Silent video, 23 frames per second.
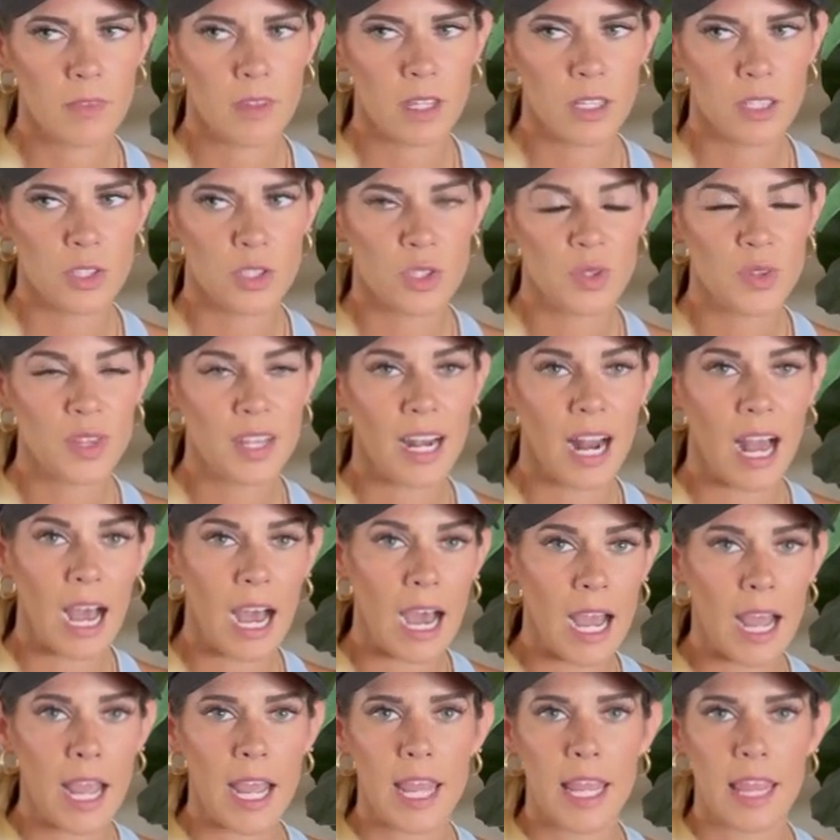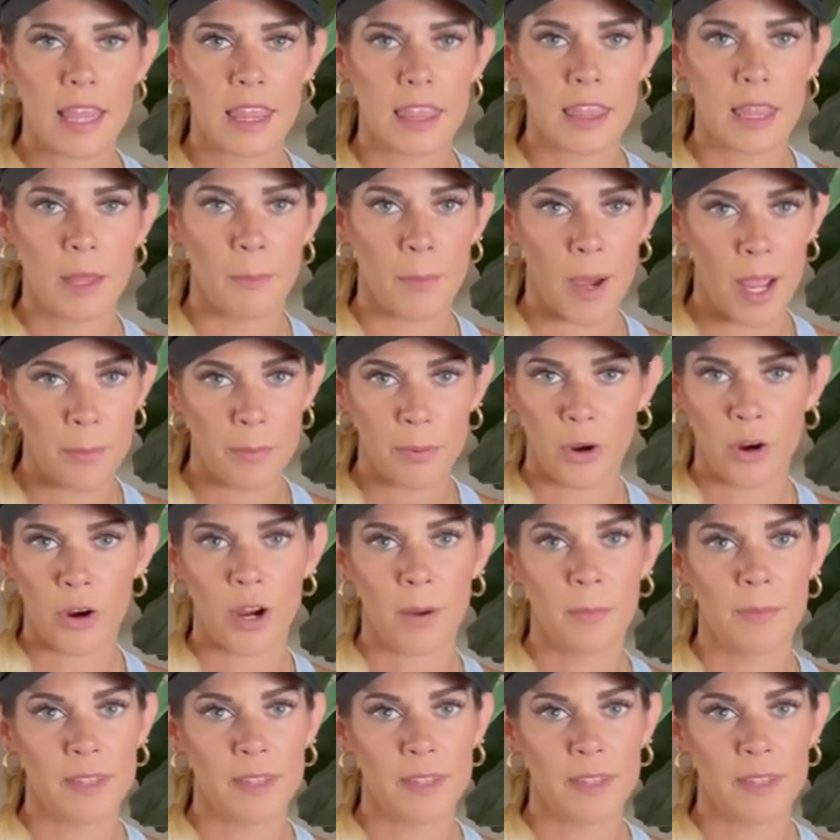So then my program,